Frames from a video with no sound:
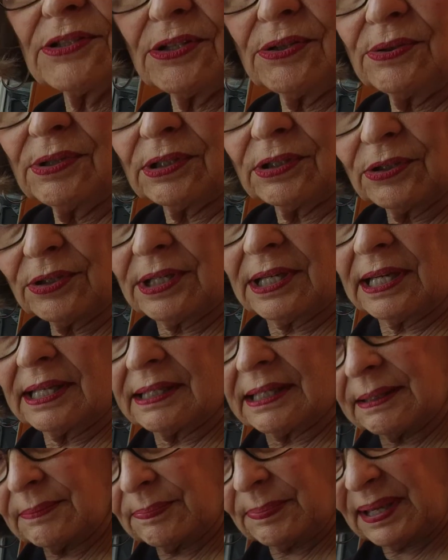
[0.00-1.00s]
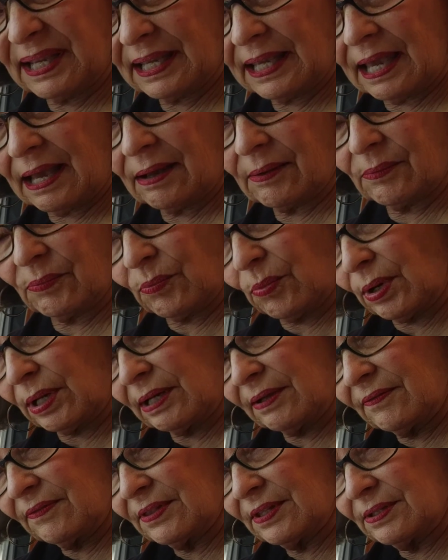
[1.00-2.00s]
you to look at and pick out one
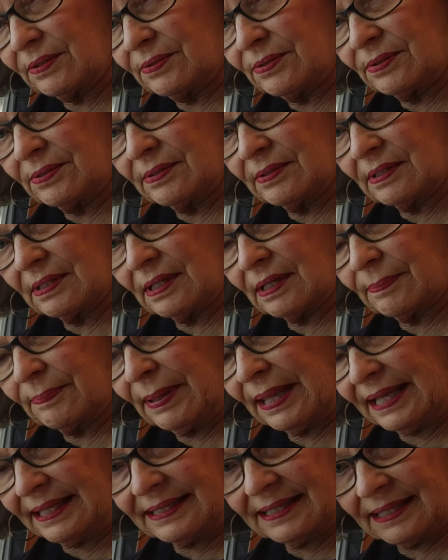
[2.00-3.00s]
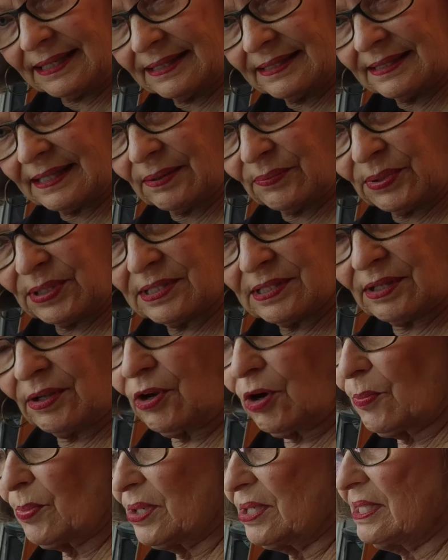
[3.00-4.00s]
of the paintings that Winslow
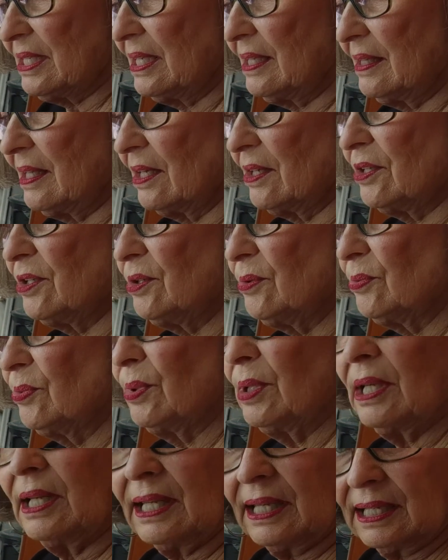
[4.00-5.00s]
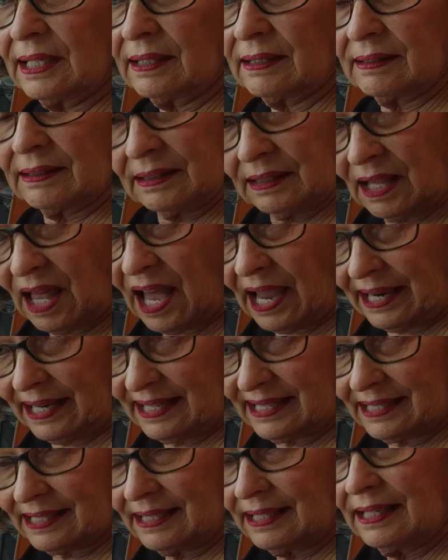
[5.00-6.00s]
Homer did that you really
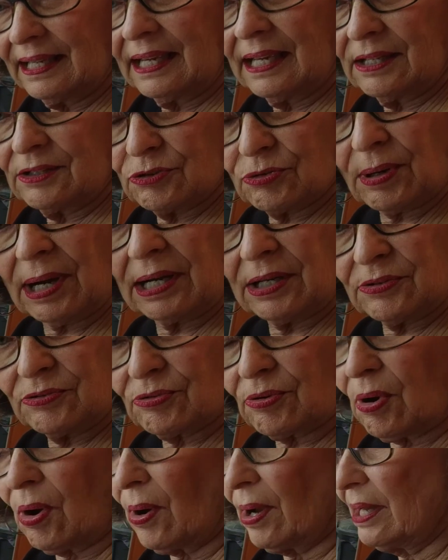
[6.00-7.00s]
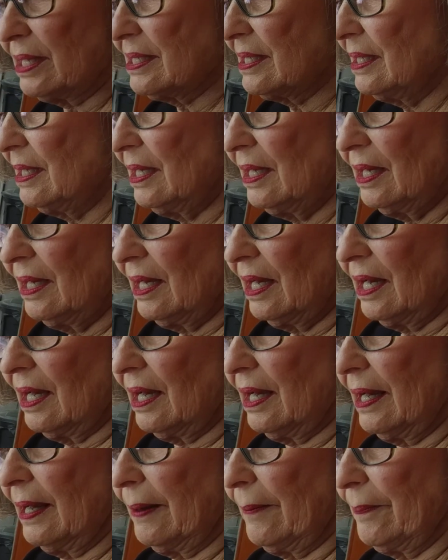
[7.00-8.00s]
liked and try to draw it.
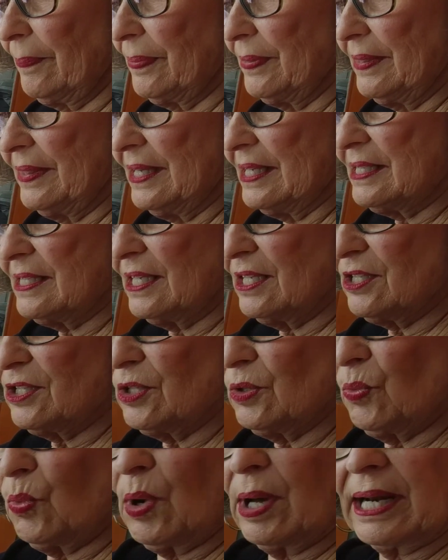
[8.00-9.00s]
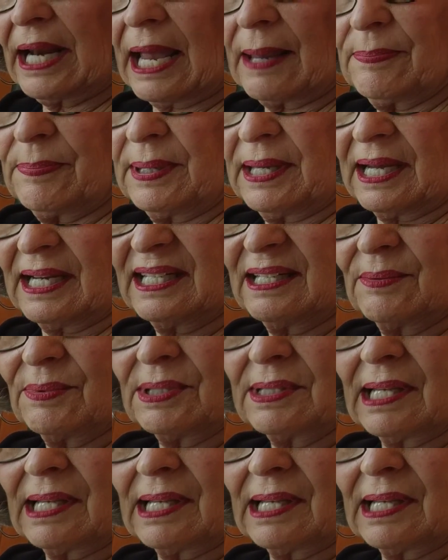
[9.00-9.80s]
This is the one I picked. It was